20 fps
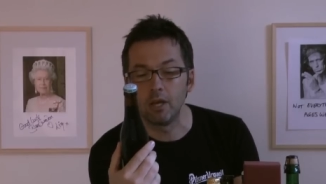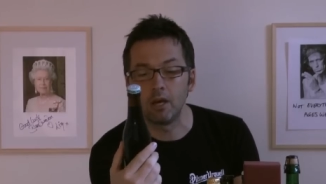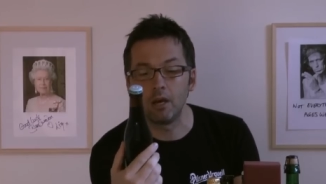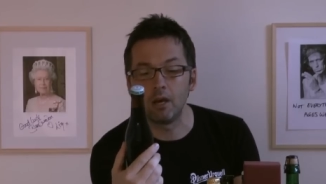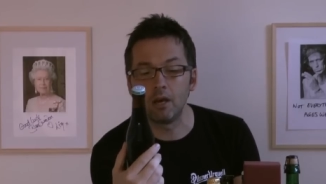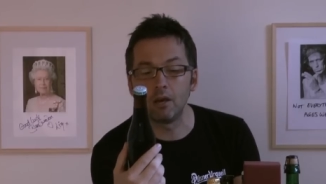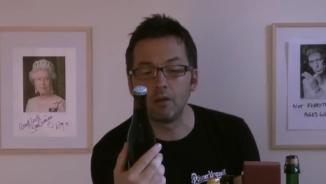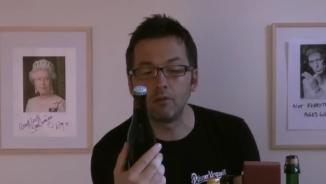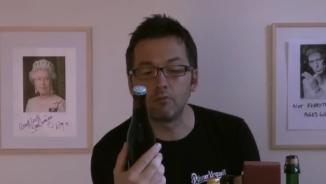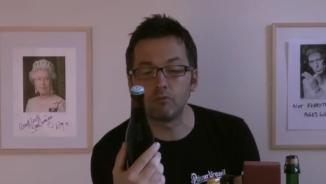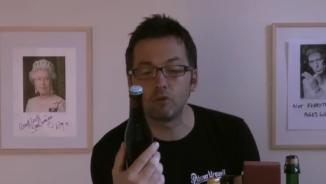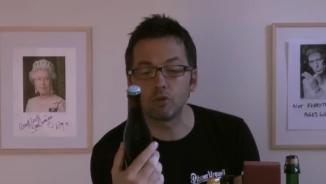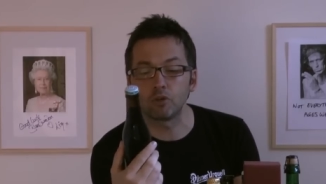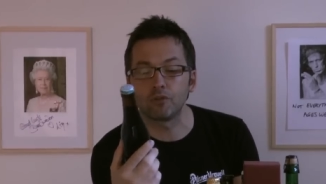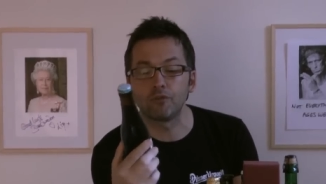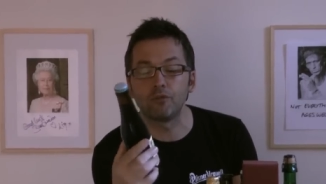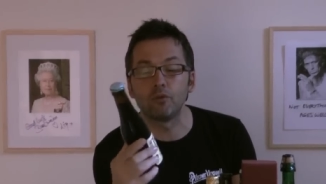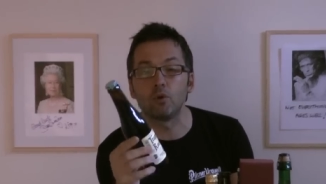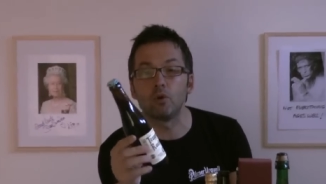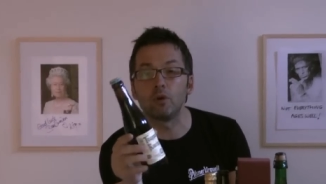Uh,
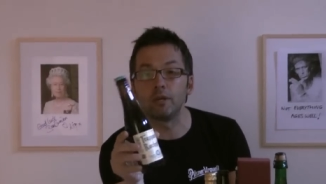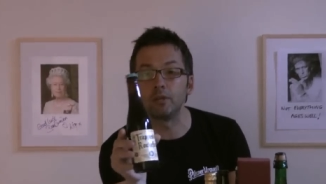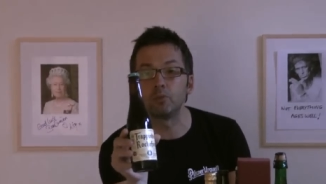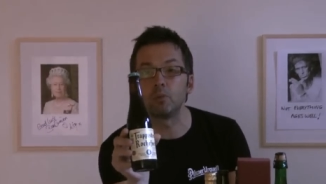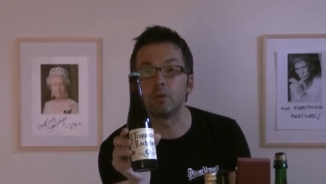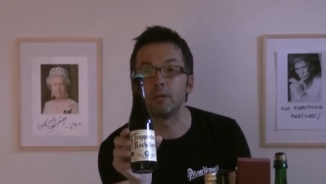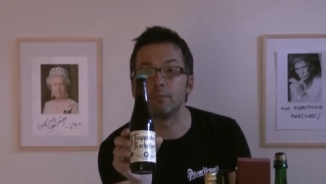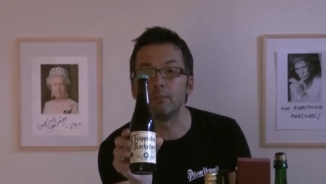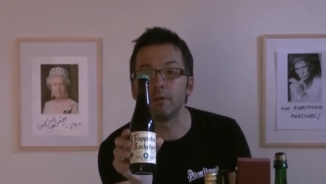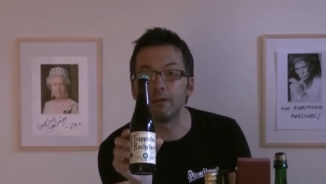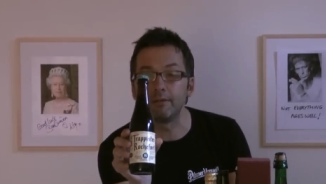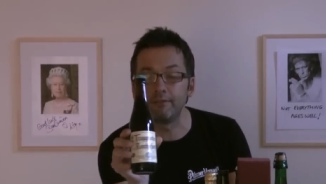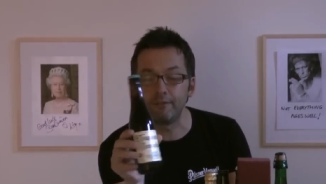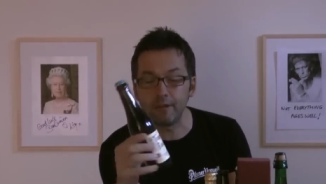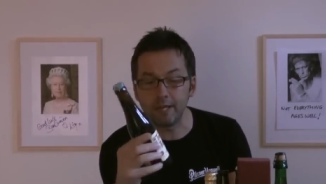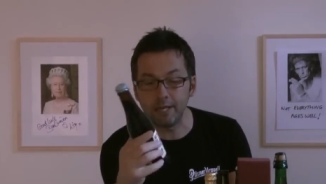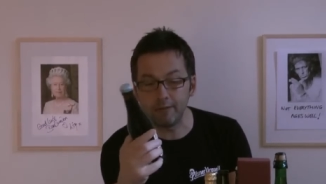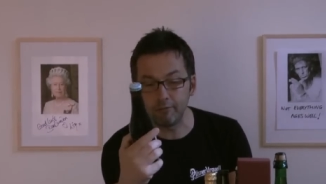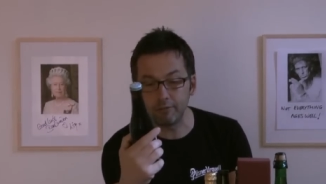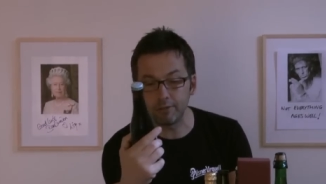Rochefort is one of my
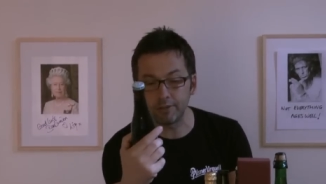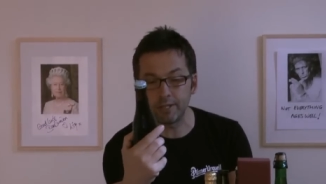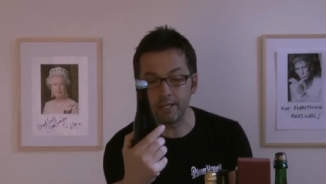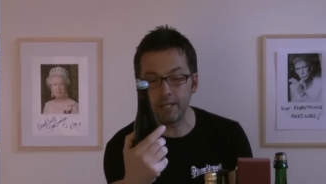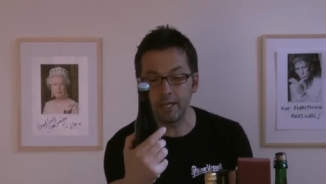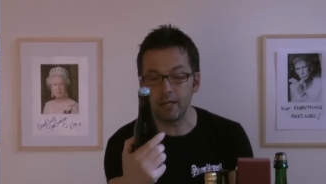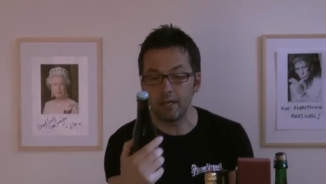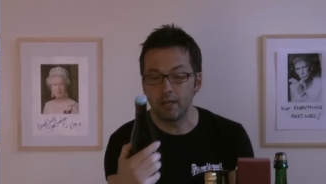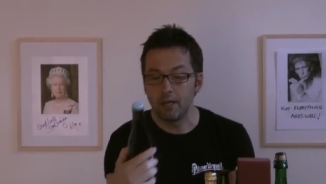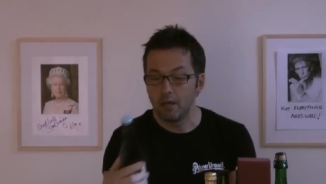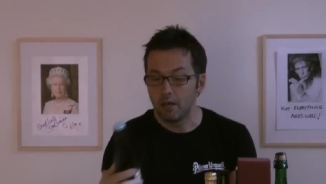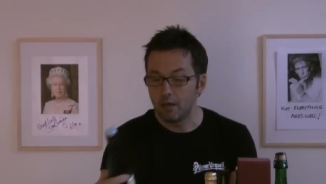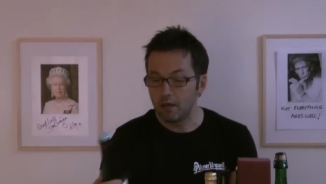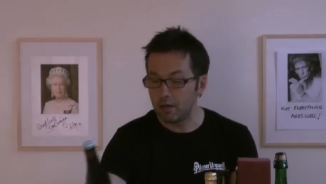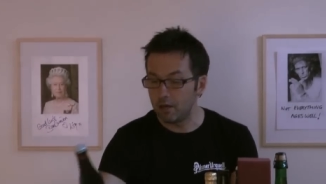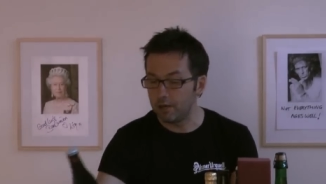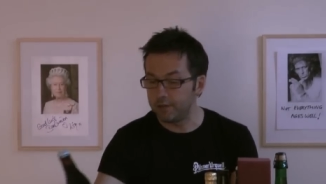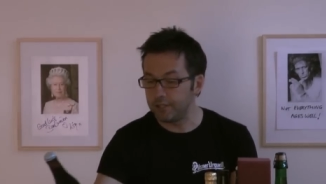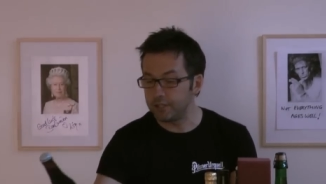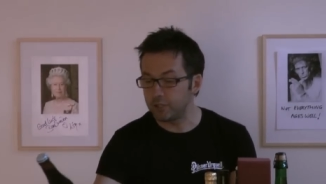favourites here.
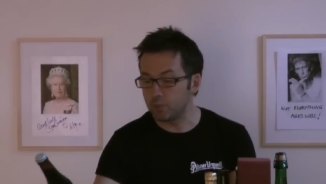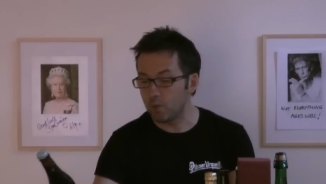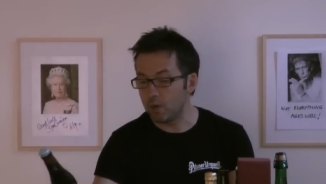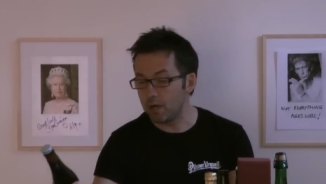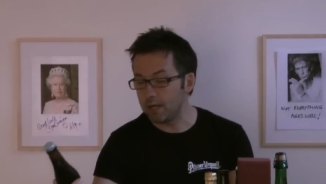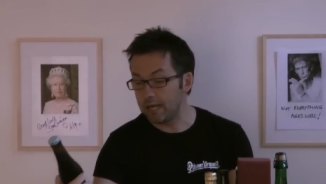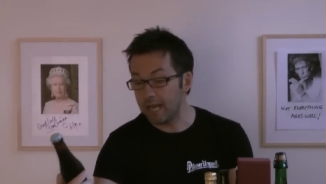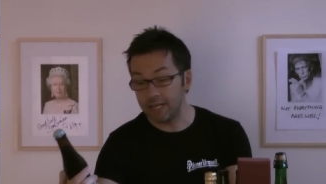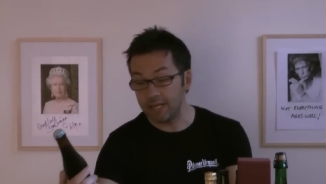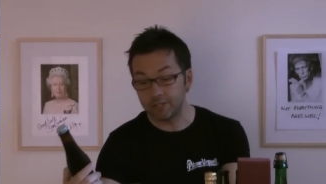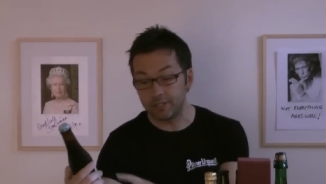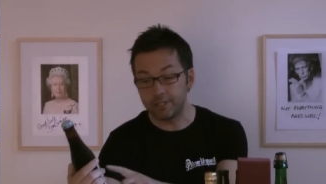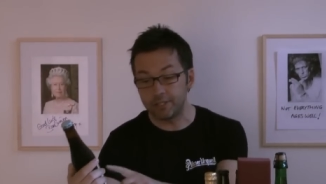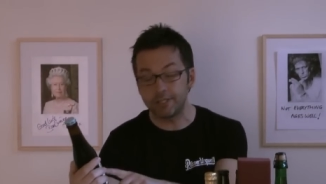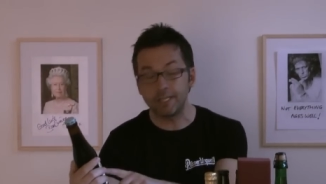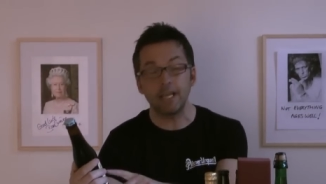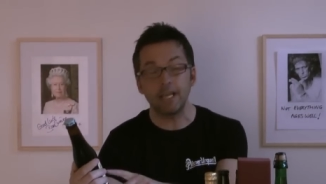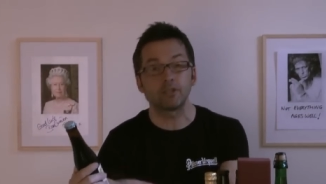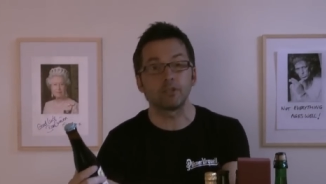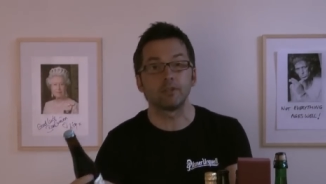Uh, this one actually
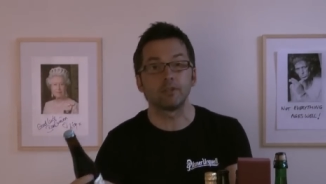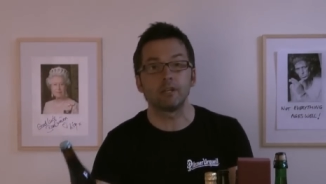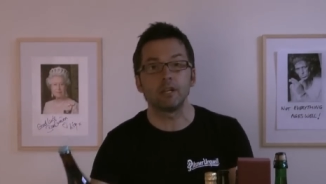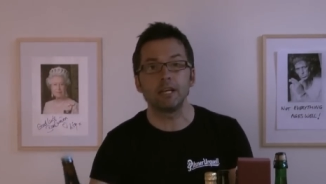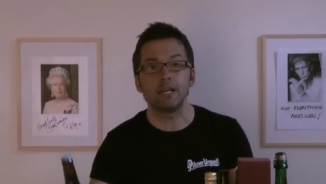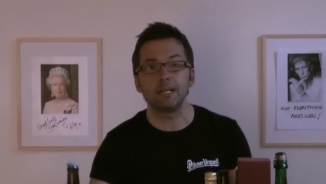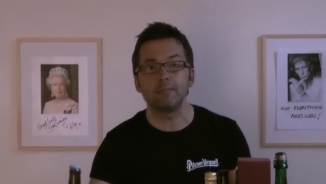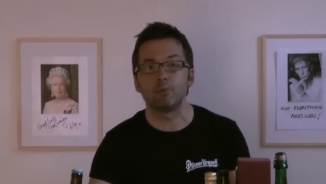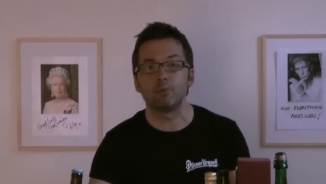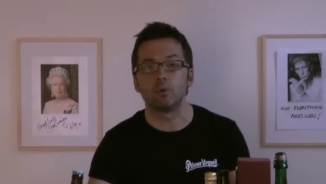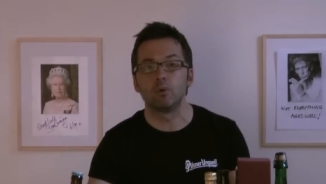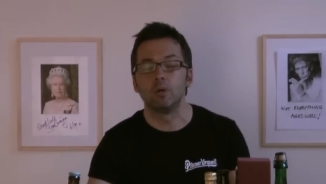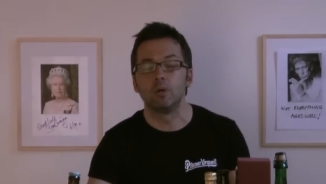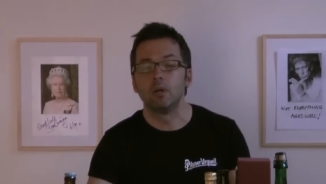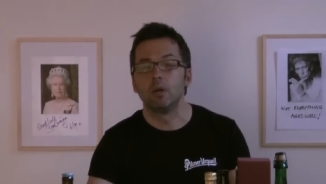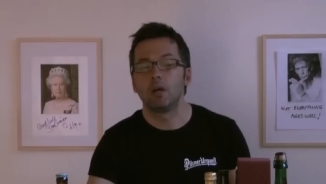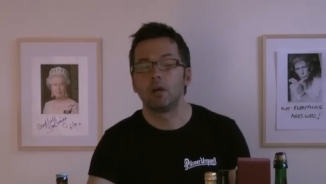says on the label